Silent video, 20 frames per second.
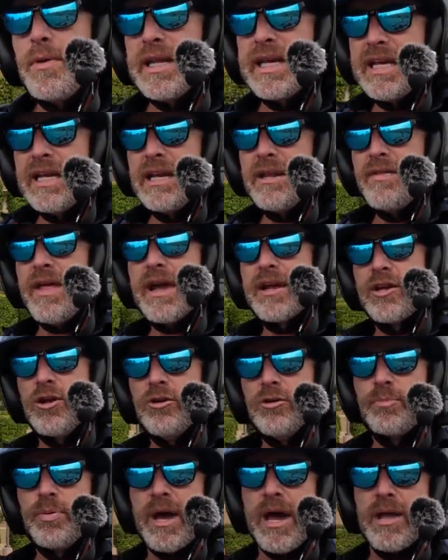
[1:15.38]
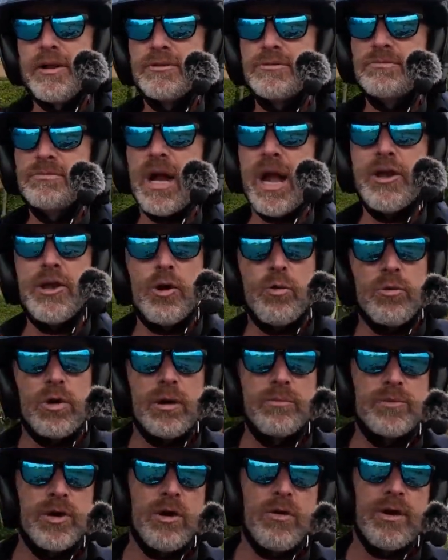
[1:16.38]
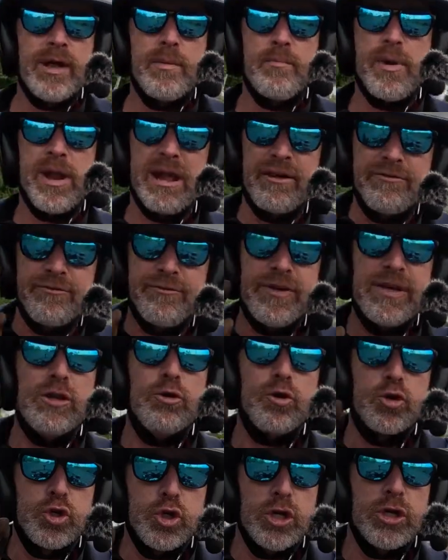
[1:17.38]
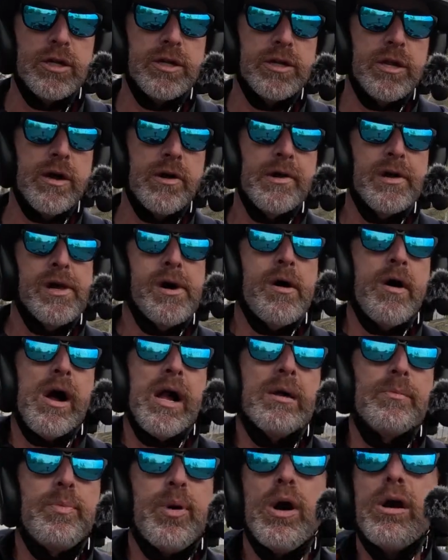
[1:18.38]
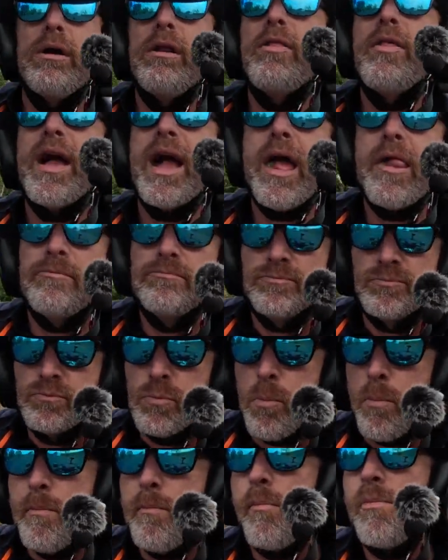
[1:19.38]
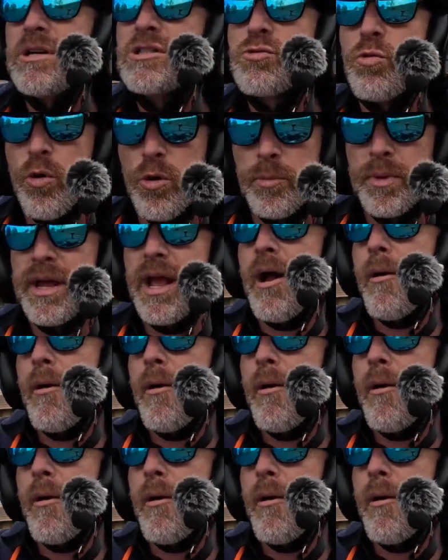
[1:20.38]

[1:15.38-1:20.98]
going to get in that cone pattern, I know where I'm going, but I feel good. And part of that is warming